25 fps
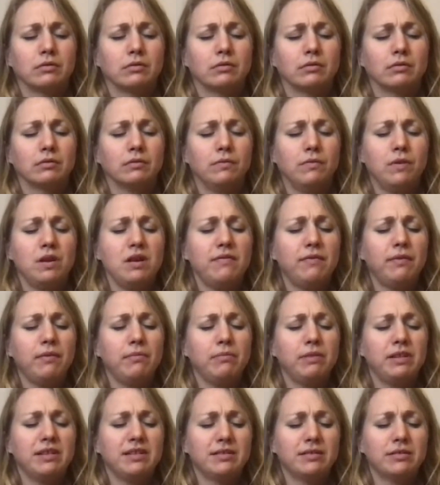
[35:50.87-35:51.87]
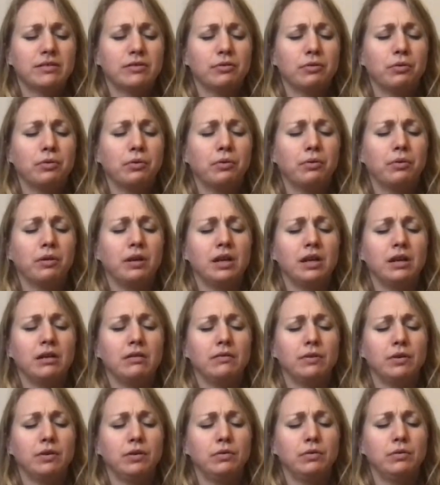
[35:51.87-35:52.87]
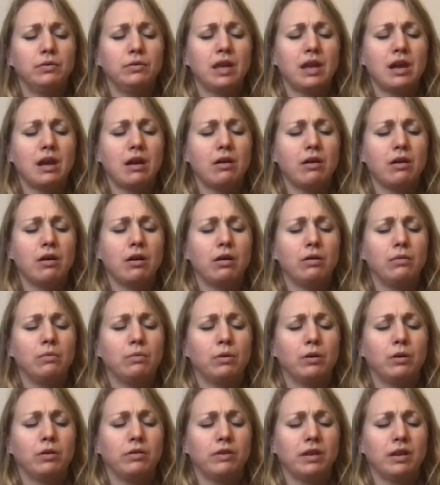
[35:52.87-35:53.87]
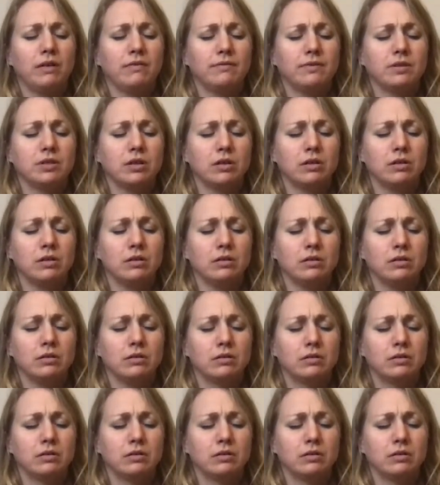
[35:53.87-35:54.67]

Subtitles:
free from the story of who they are, what they've done.